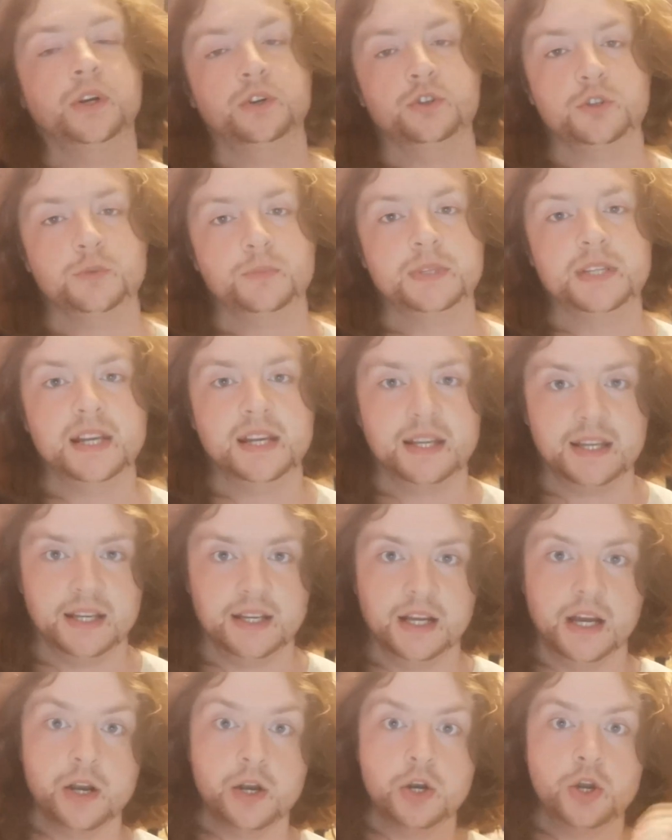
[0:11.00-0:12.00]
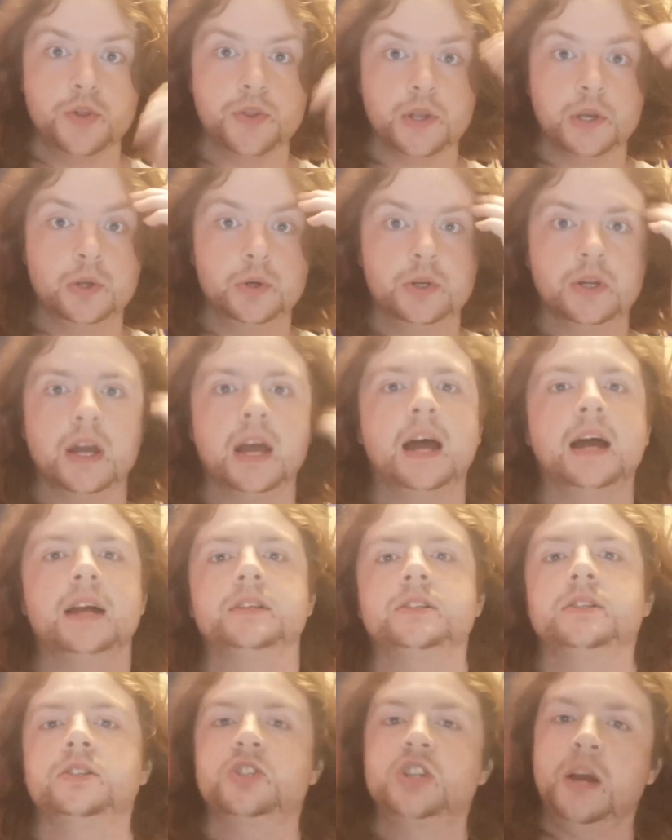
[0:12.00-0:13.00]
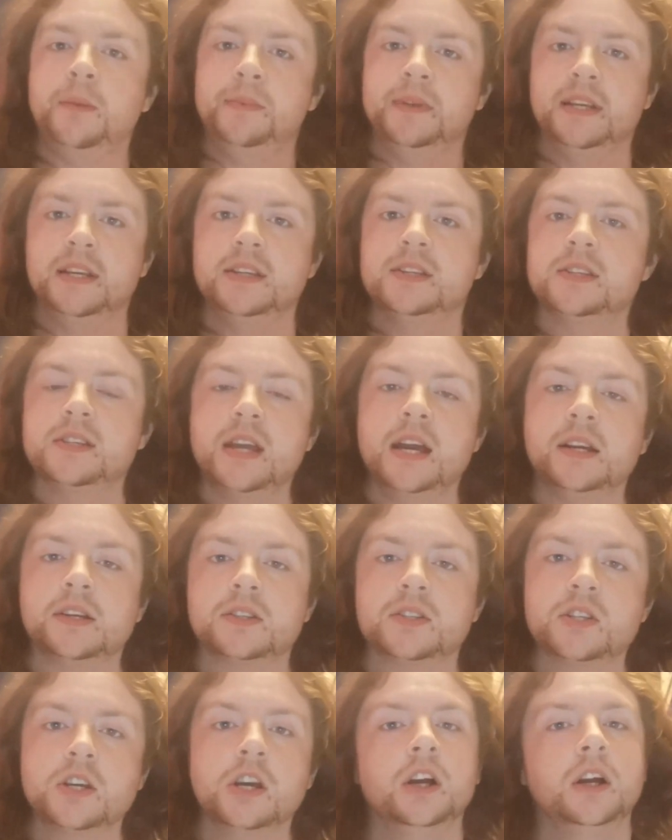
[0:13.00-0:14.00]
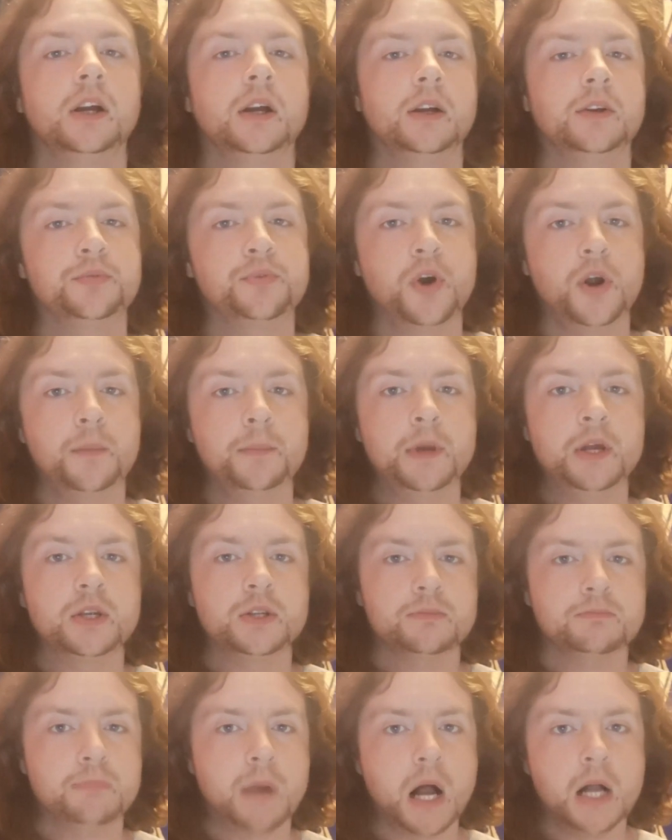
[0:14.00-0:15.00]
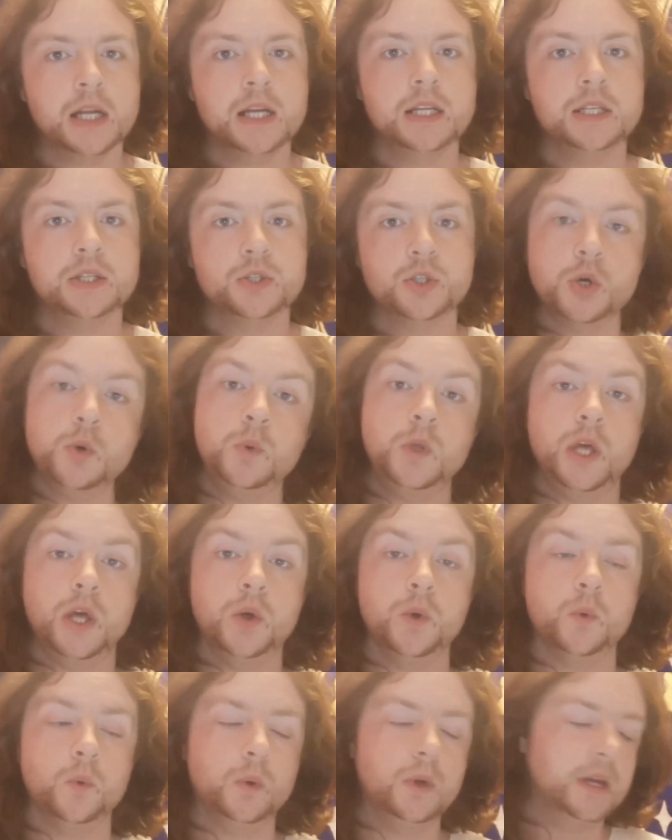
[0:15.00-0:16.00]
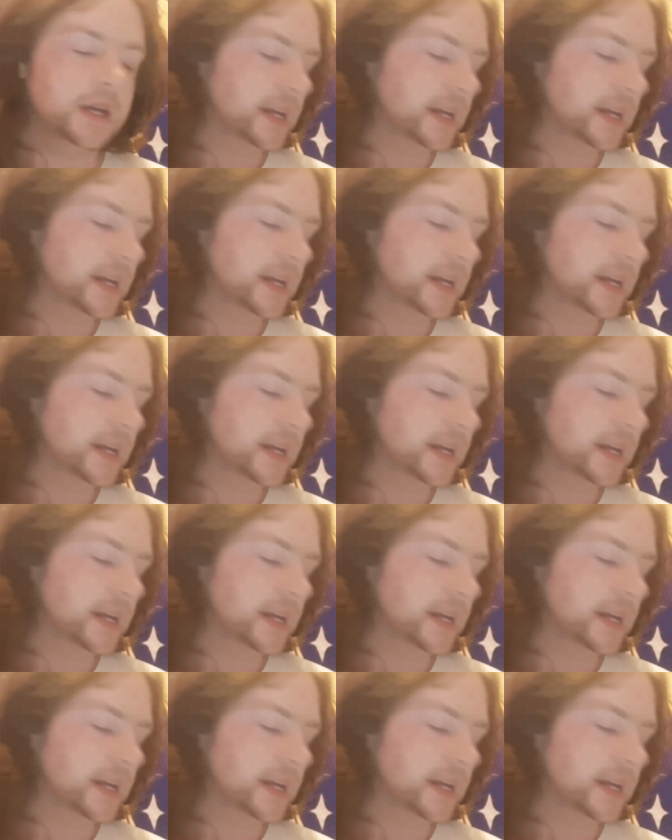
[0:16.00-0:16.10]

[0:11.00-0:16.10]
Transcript: we're going to be taking another look at Japanese snacks from Market Tokyo.